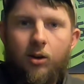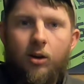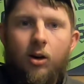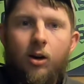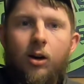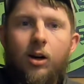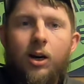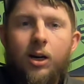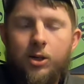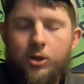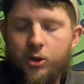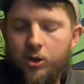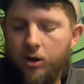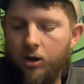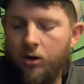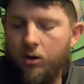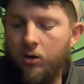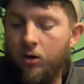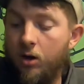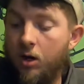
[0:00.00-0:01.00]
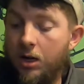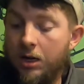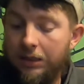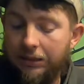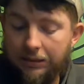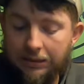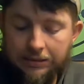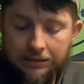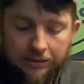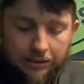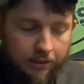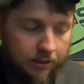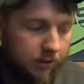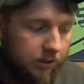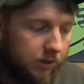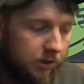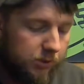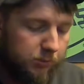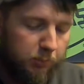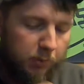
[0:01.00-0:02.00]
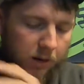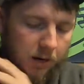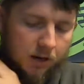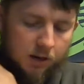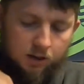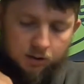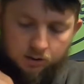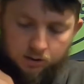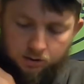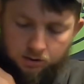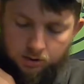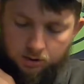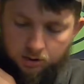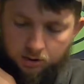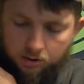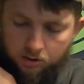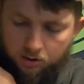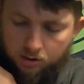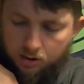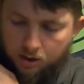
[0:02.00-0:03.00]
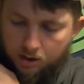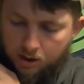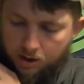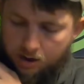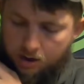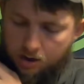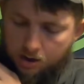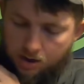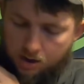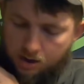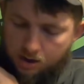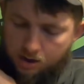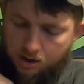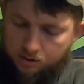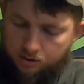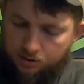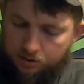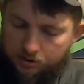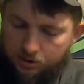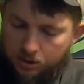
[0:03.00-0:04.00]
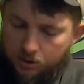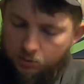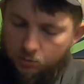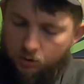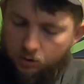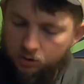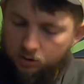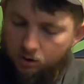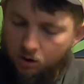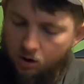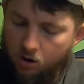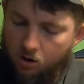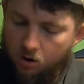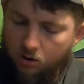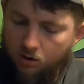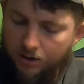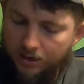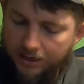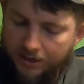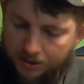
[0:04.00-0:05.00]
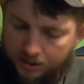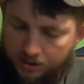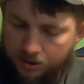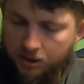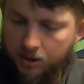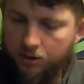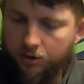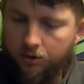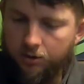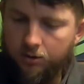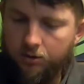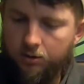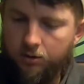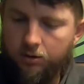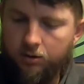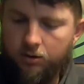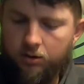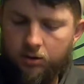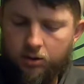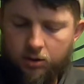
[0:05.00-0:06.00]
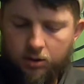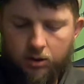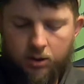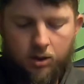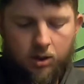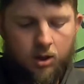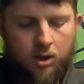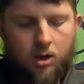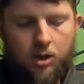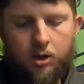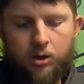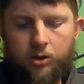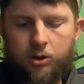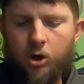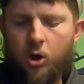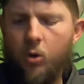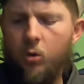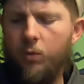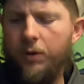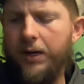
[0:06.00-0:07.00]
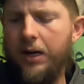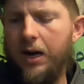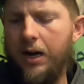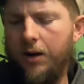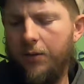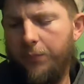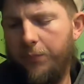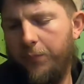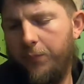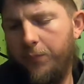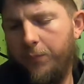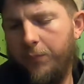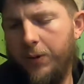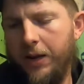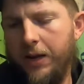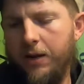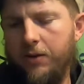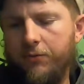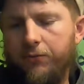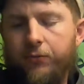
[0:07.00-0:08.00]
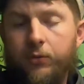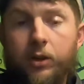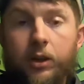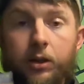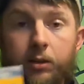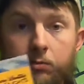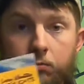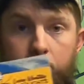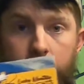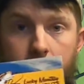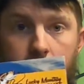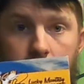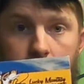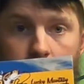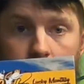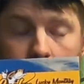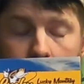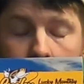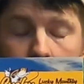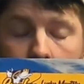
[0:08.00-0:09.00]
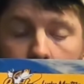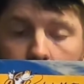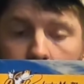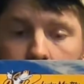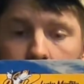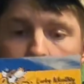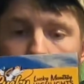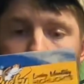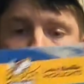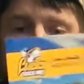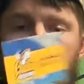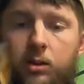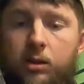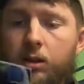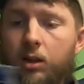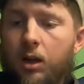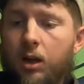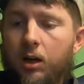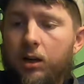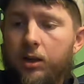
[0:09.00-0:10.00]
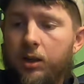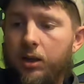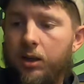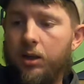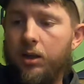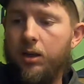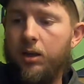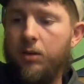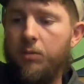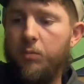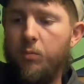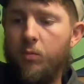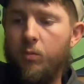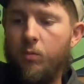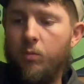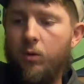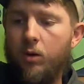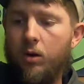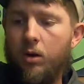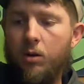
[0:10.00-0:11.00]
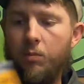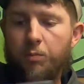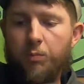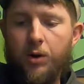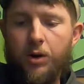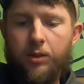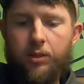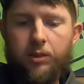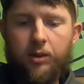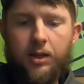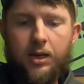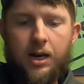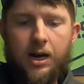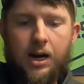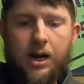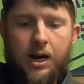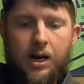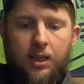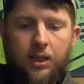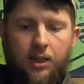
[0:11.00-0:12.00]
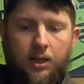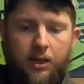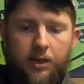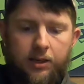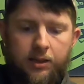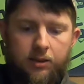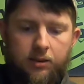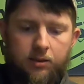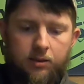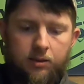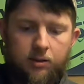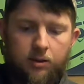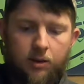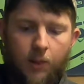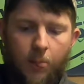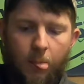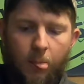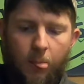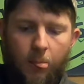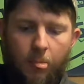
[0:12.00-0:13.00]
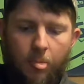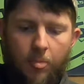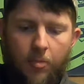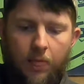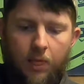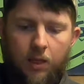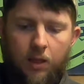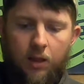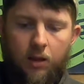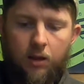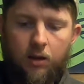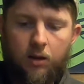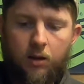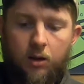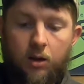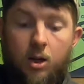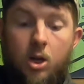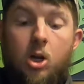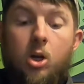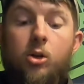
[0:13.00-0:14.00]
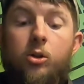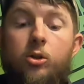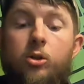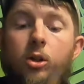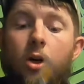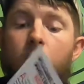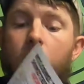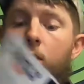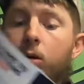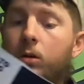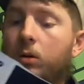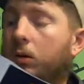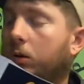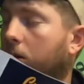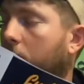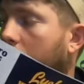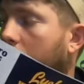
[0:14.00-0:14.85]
Alright, y'all, let's get into this box and see what's all in here. So we got a pamphlet now. It says Lucky Monthly Highlights. So